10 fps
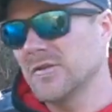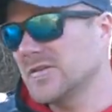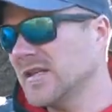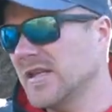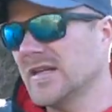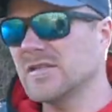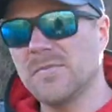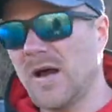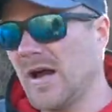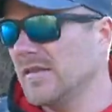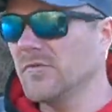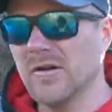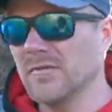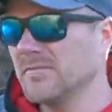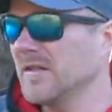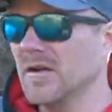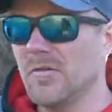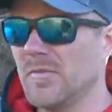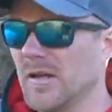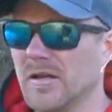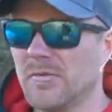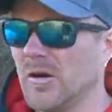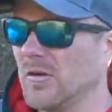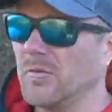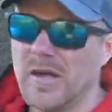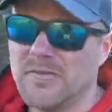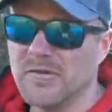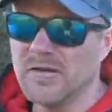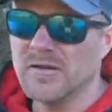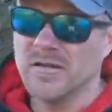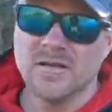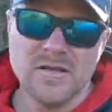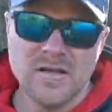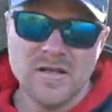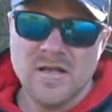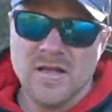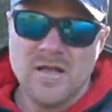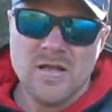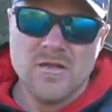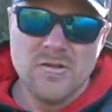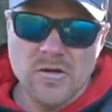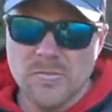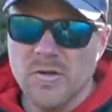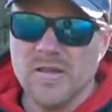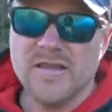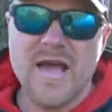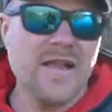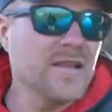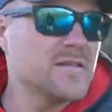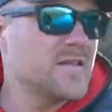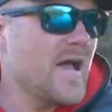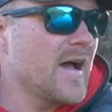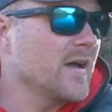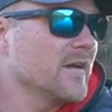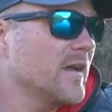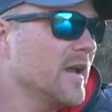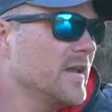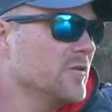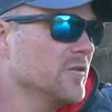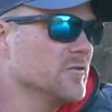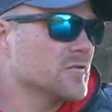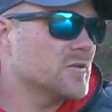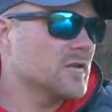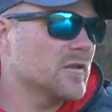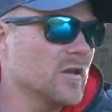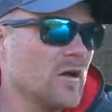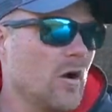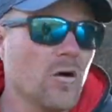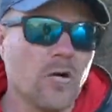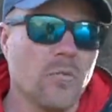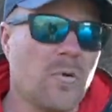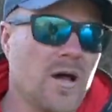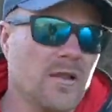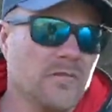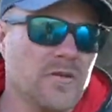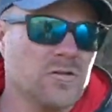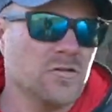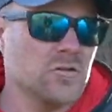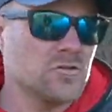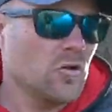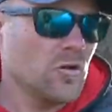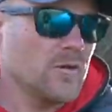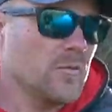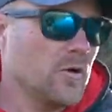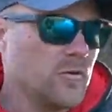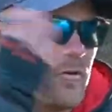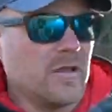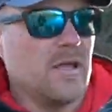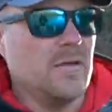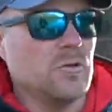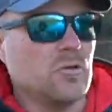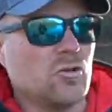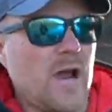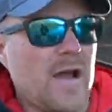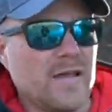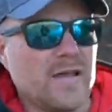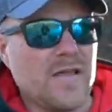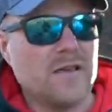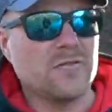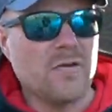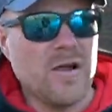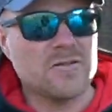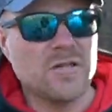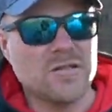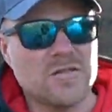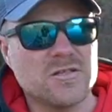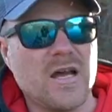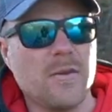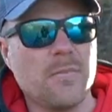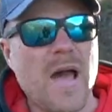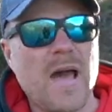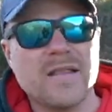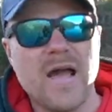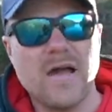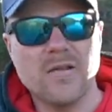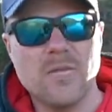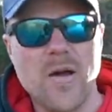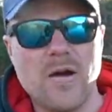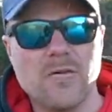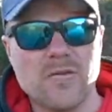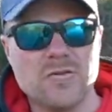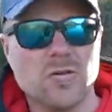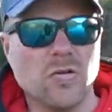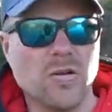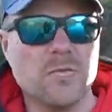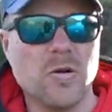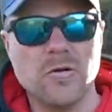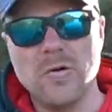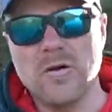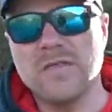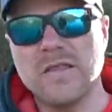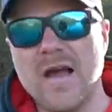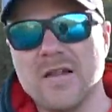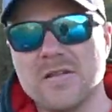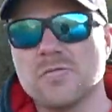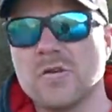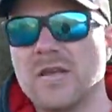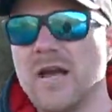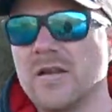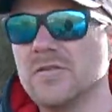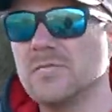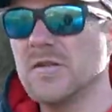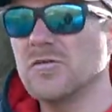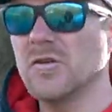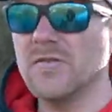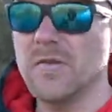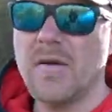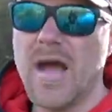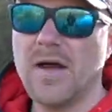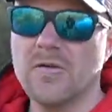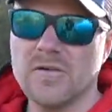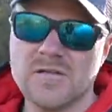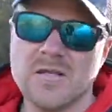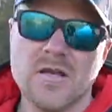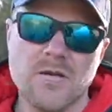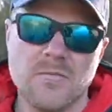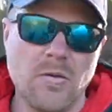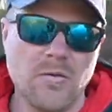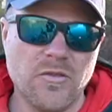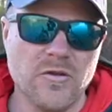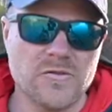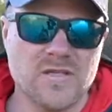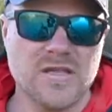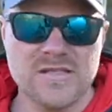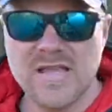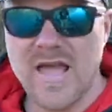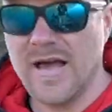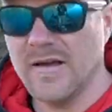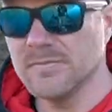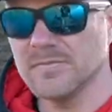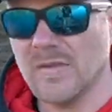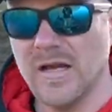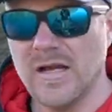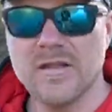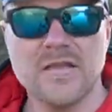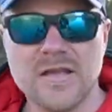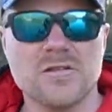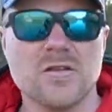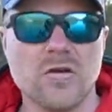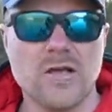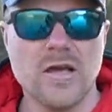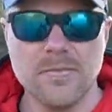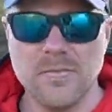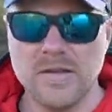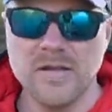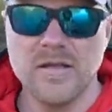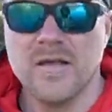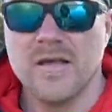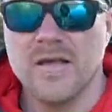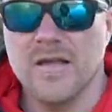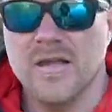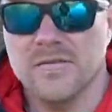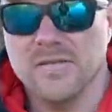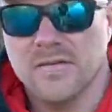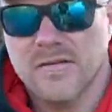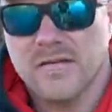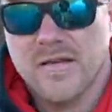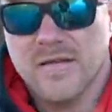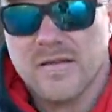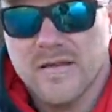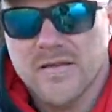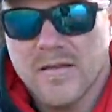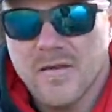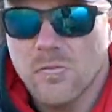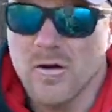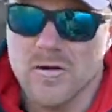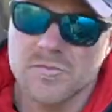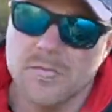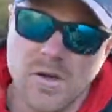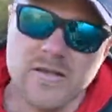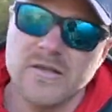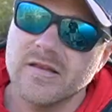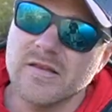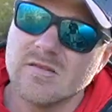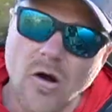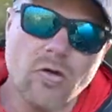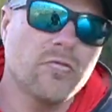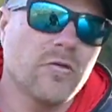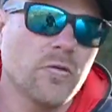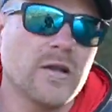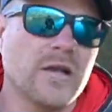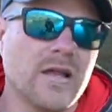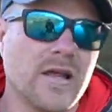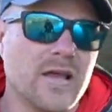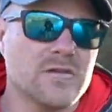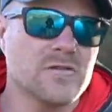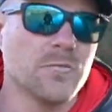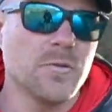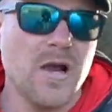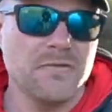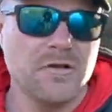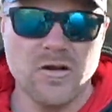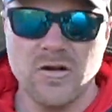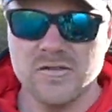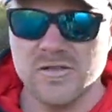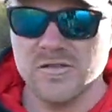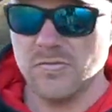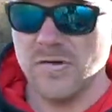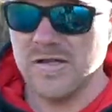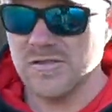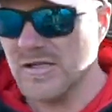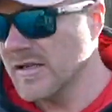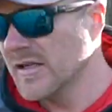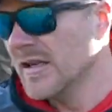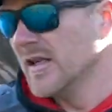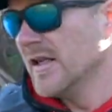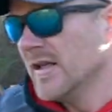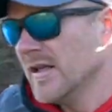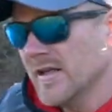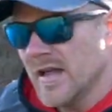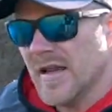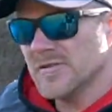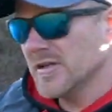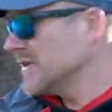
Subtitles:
you're sitting in a spot and you want to, you know, pick it apart, whatever, you can put the talons down and use the autopilot feature on the trolling motor to keep you tracking in that direction, and just kind of back down on the power of the trolling motor, where if the talons weren't down you'd be drifting backwards, but with those things down, they slow you up, and it works. But don't do it in a super heavy current situation. As you